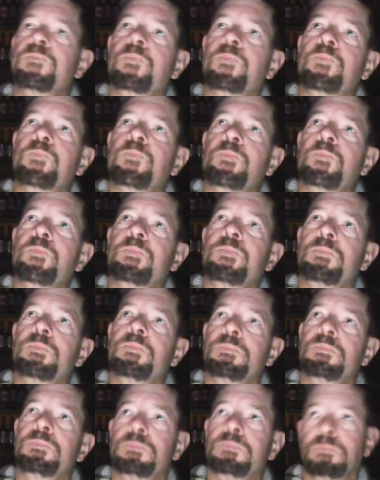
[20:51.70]

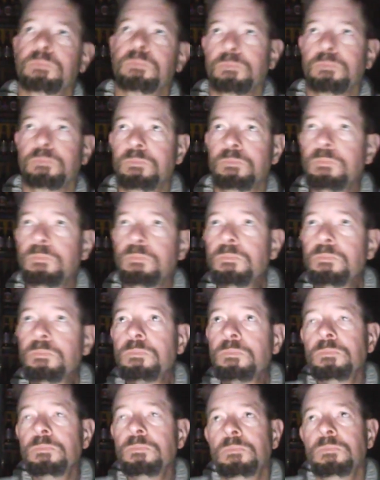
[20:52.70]

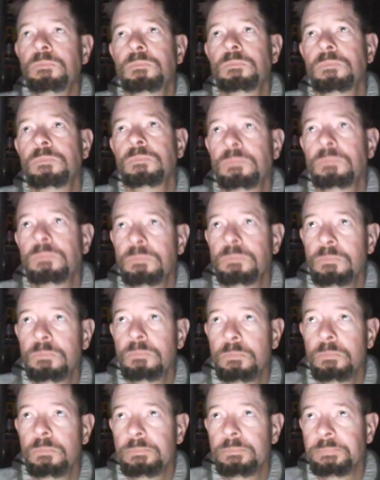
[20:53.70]

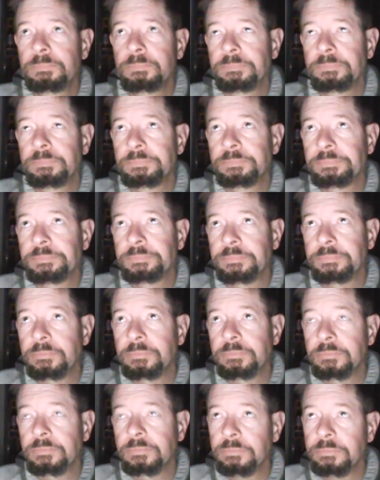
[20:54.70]

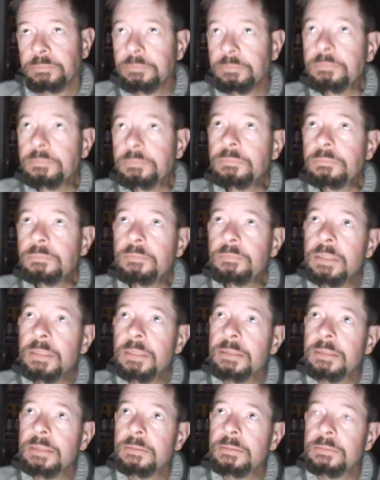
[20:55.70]

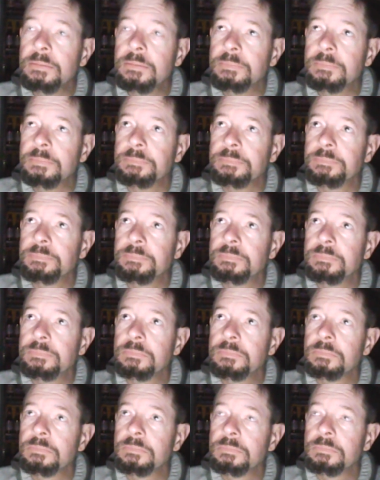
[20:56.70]

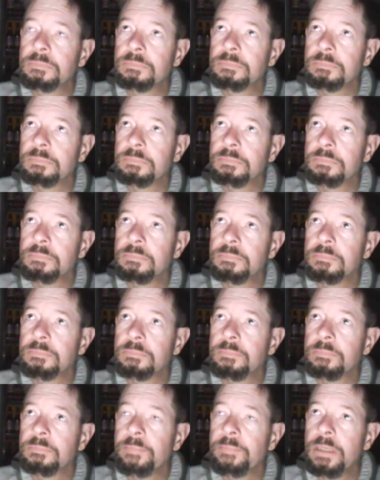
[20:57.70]

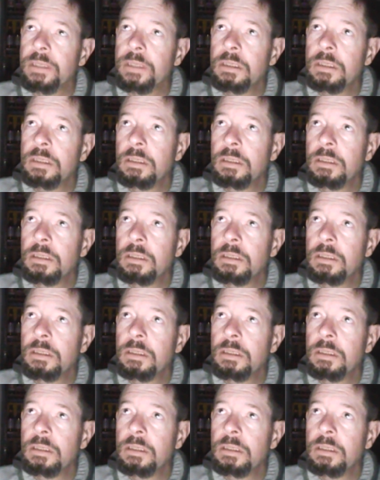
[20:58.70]
(silence)